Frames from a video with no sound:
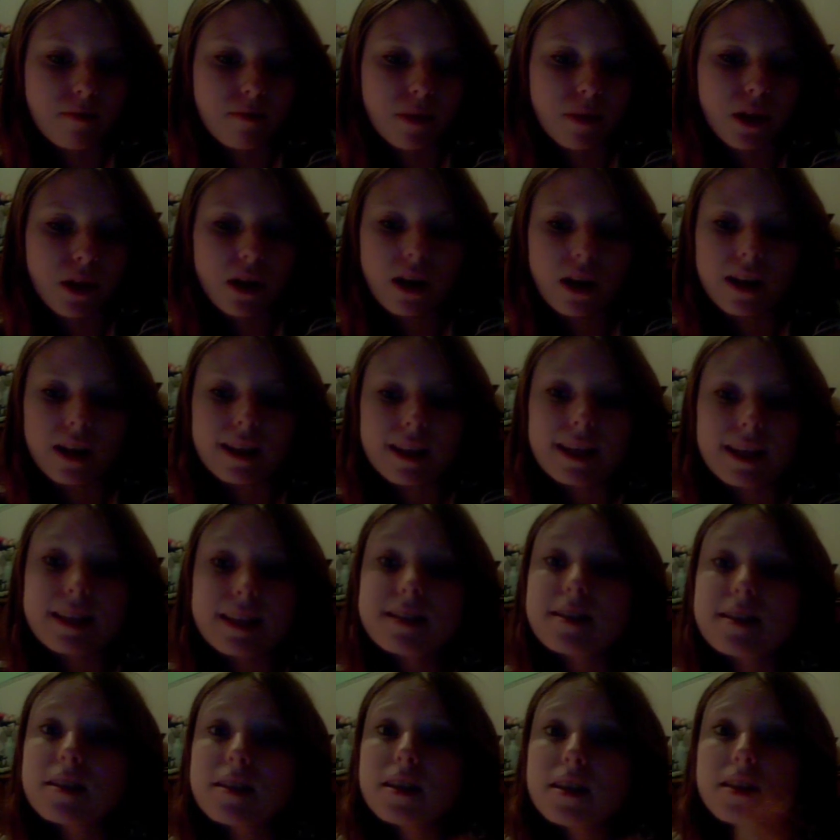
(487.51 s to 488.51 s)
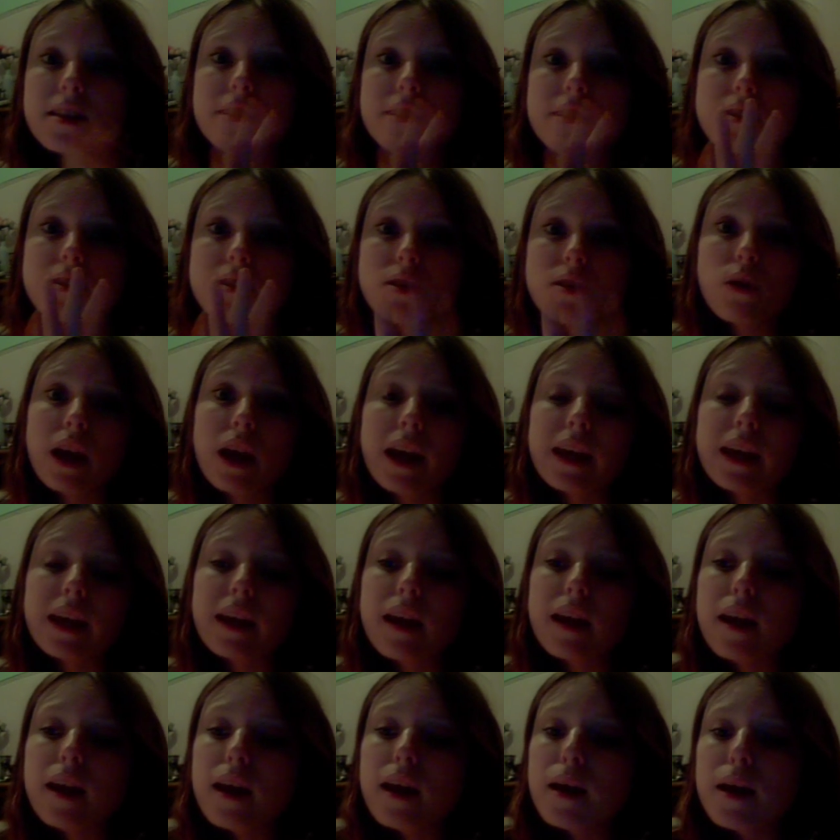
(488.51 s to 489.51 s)
But at the end of it, it's not like,
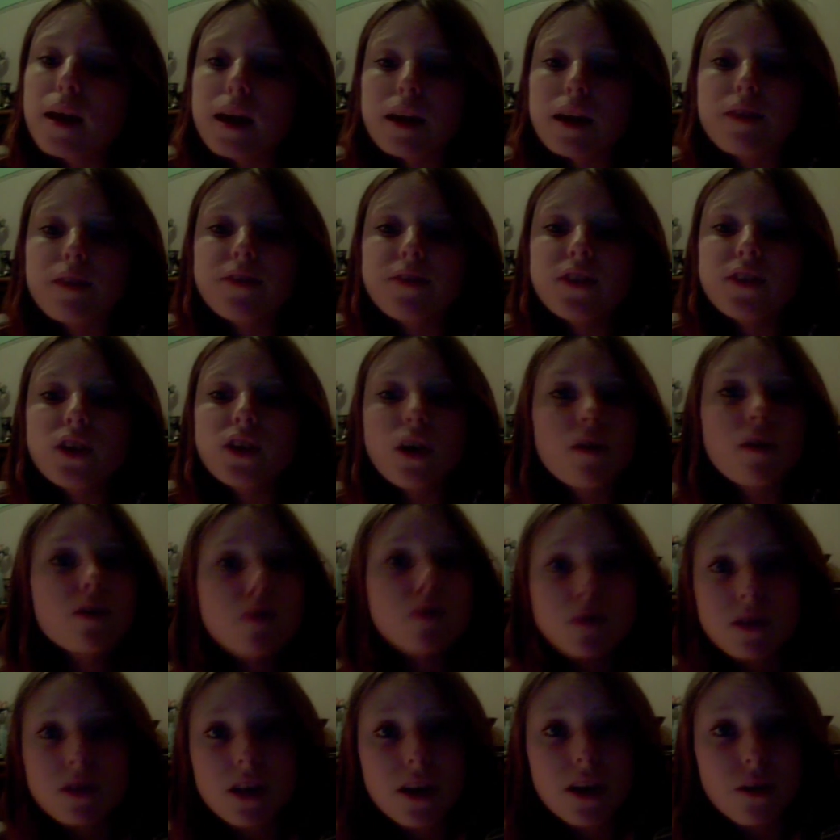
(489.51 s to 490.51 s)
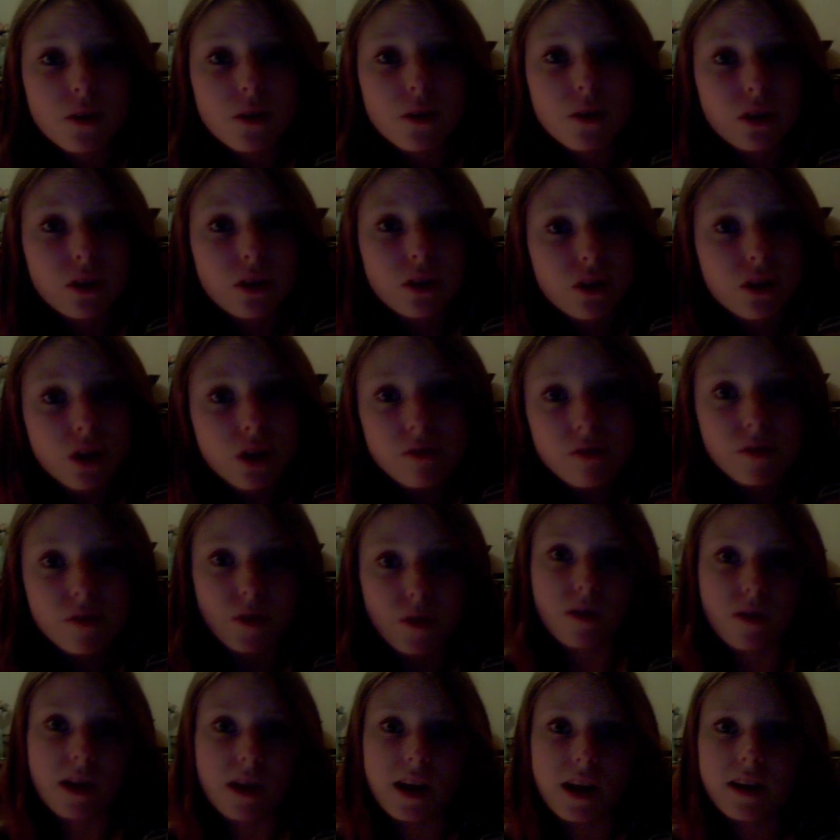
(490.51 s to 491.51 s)
if you go into a circle and you don't
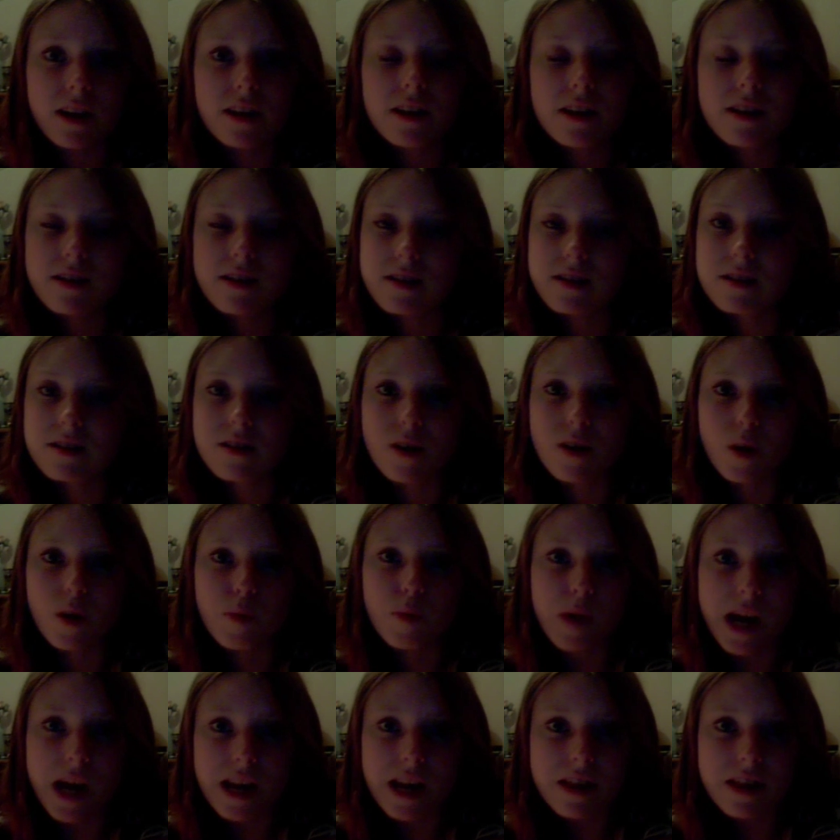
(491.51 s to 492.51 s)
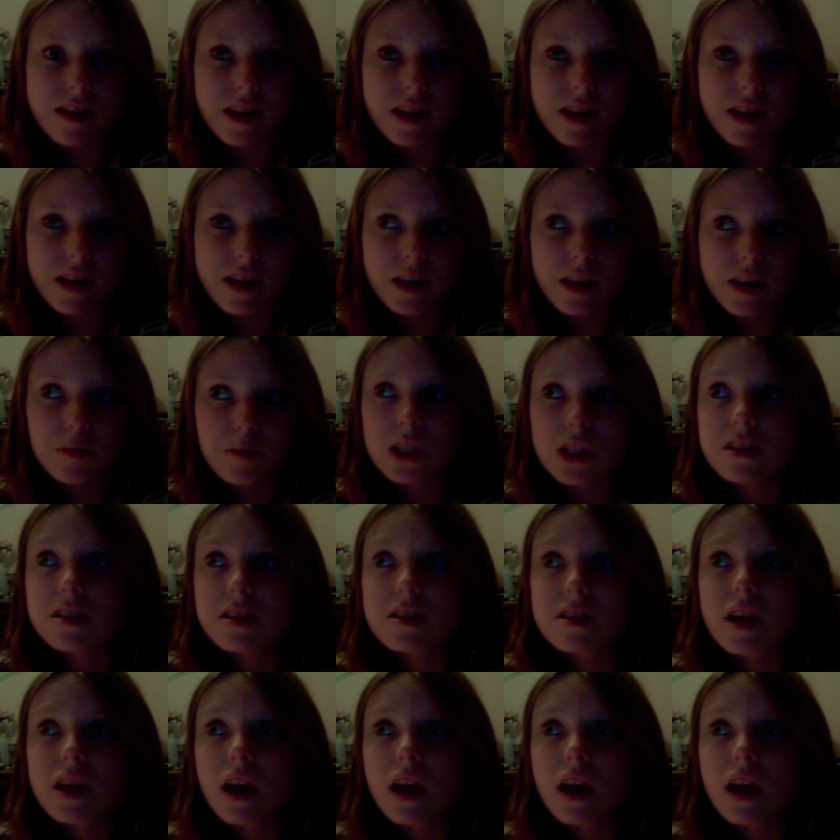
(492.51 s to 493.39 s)
feel that, it's not a bad thing, because